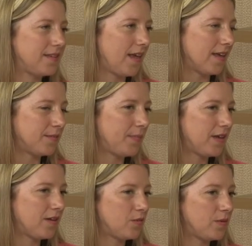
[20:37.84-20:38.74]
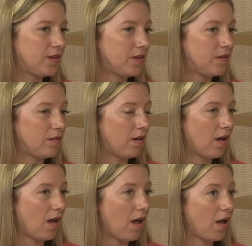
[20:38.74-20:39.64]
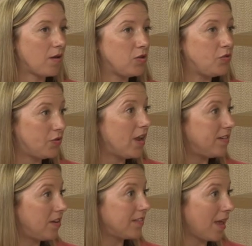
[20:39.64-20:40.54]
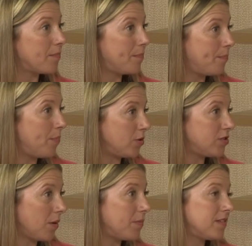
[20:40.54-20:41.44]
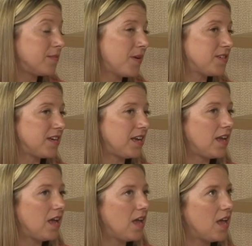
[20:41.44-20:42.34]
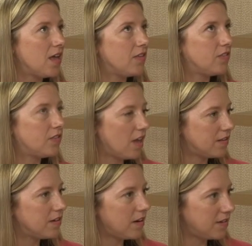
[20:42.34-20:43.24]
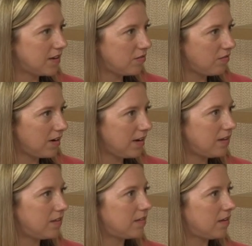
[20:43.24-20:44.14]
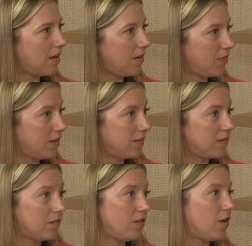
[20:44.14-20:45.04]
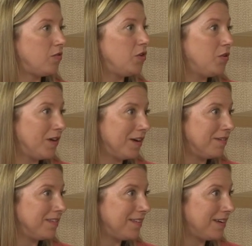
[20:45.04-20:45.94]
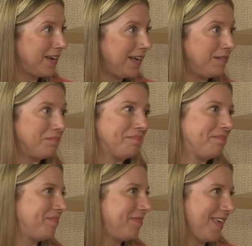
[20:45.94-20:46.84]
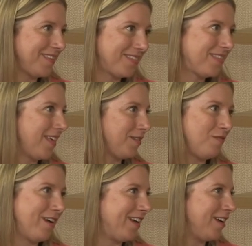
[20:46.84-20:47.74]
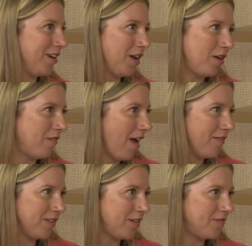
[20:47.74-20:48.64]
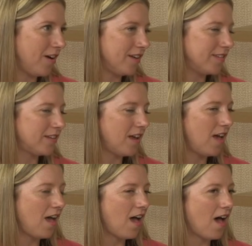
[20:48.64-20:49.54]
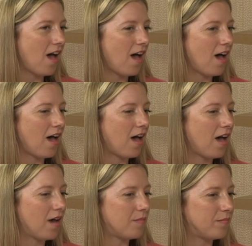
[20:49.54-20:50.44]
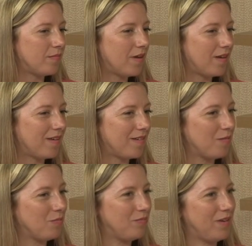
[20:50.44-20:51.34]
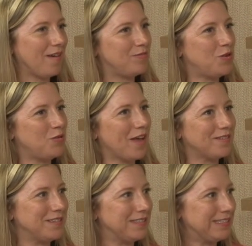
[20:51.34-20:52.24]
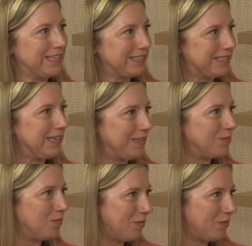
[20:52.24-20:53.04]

yes because we do it does get booked up especially certain itineraries if it's you know new year in sydney that's that's really going to go ever so fast um, yeah, 2016,